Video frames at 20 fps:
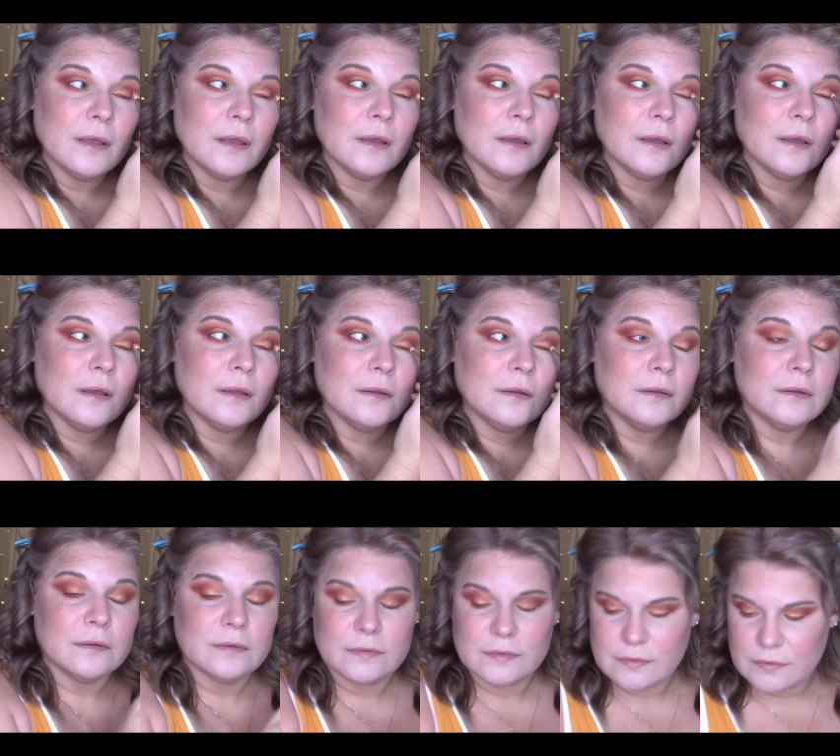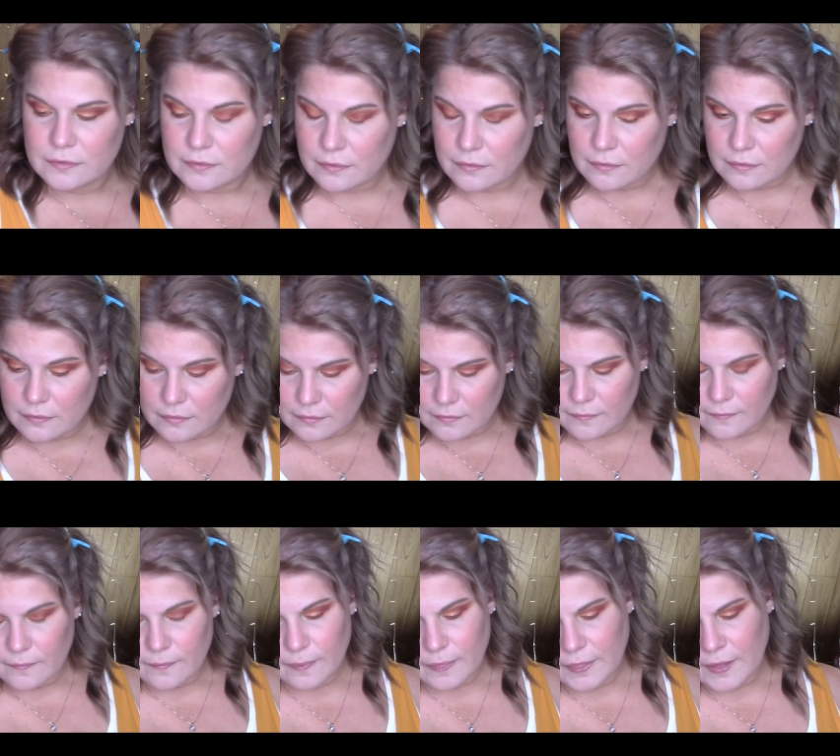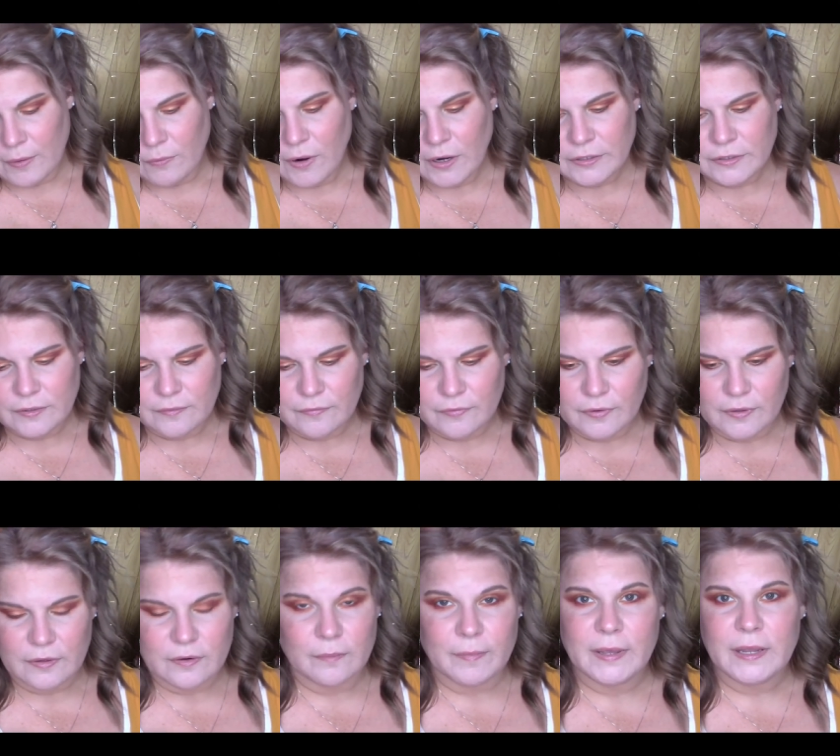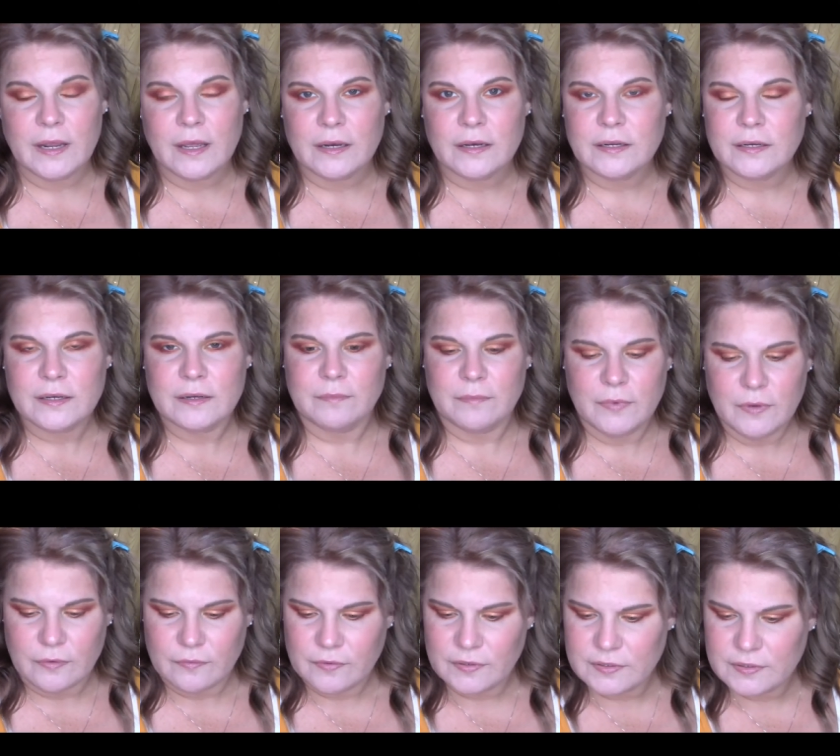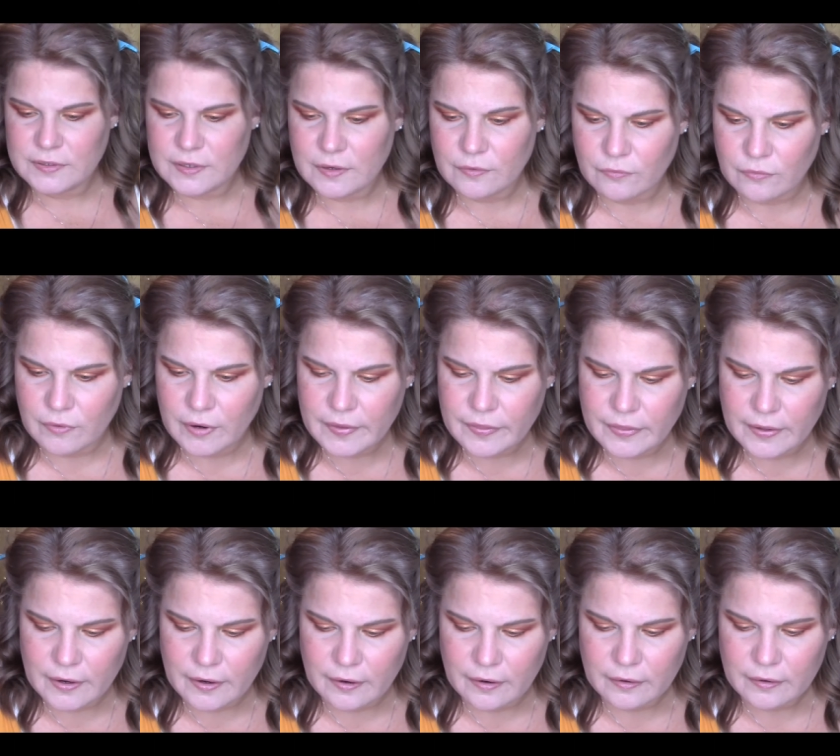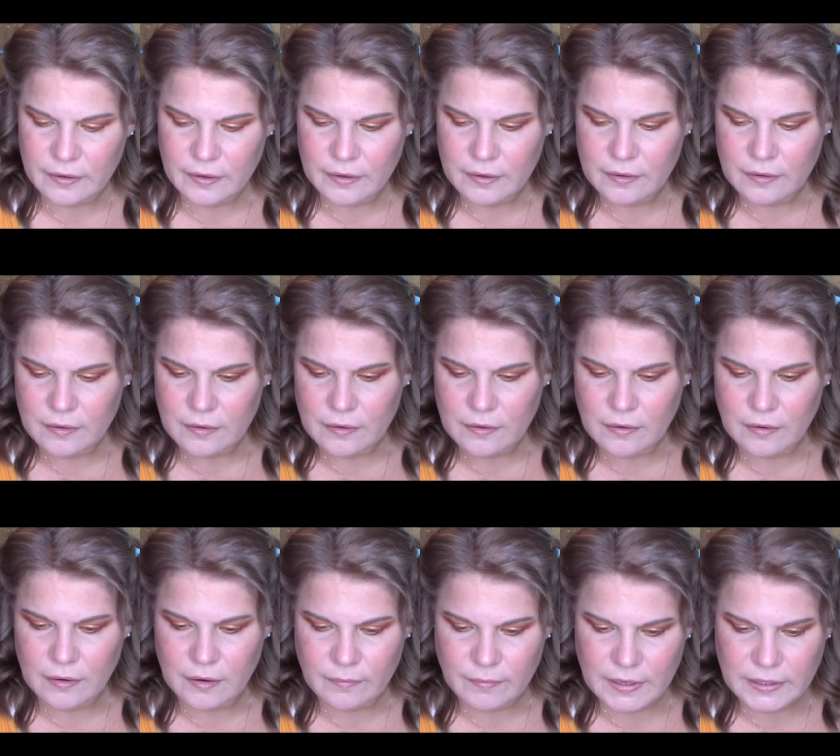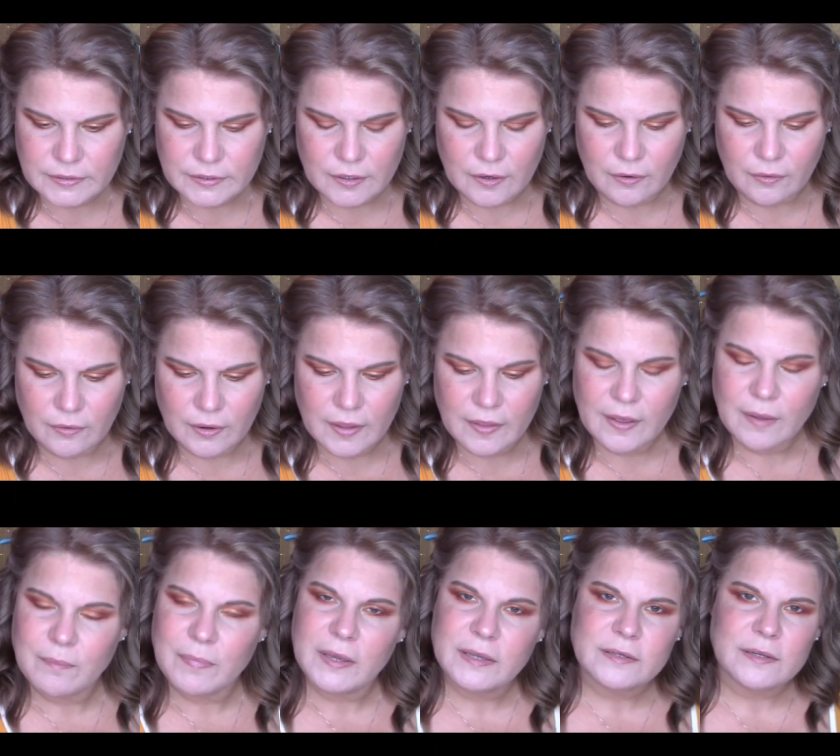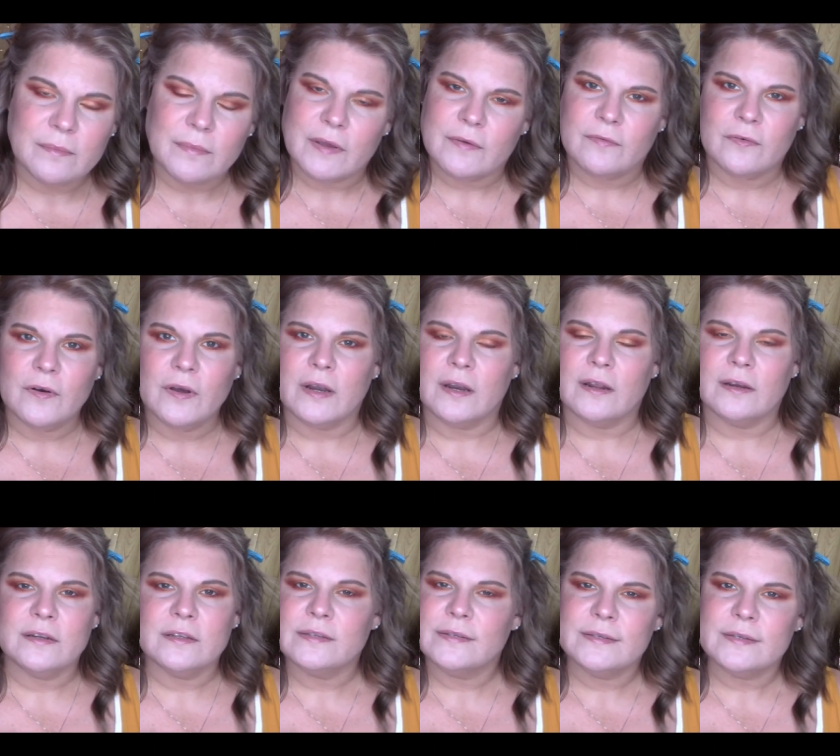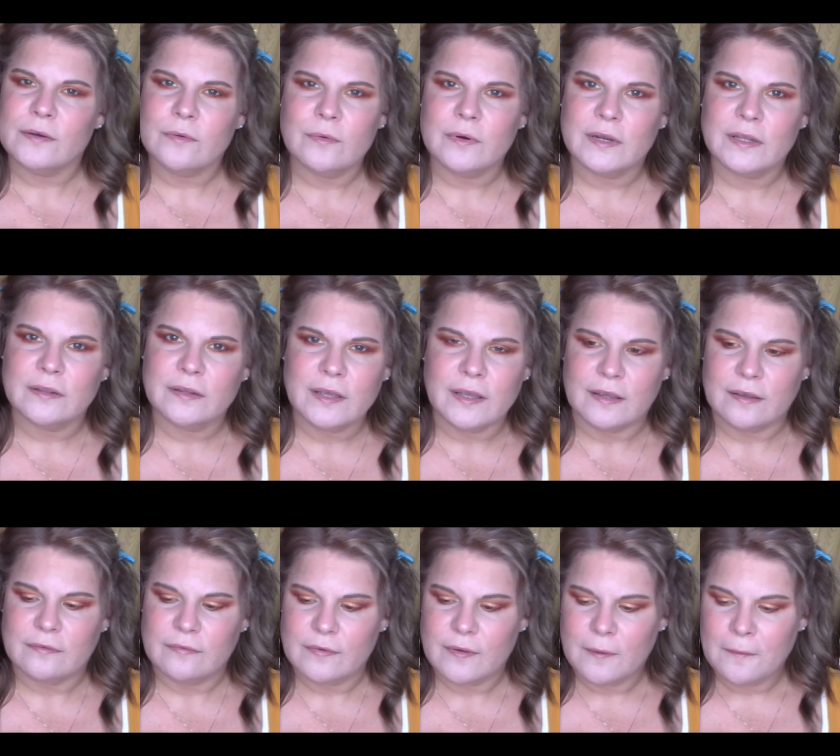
And I watched him for a little bit, and he didn't move. He stayed right there on my toe. And I picked up my foot, and he still wouldn't leave.